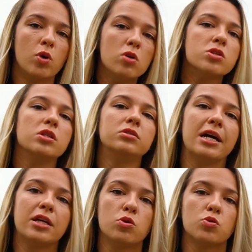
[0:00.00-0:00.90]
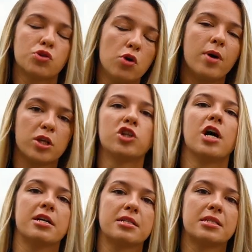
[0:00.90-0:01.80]
We also like you so much,
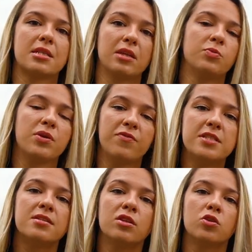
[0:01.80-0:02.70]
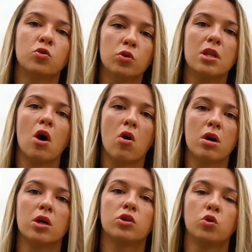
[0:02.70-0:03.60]
guys, that we visited Kutná
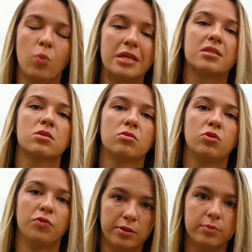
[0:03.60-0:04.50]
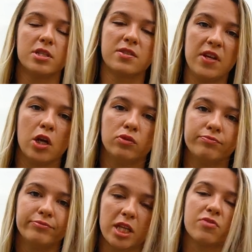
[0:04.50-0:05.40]
Hora twice to film this video.
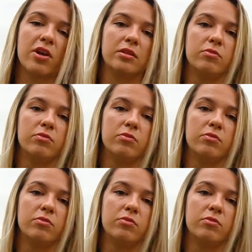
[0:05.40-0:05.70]
That's right,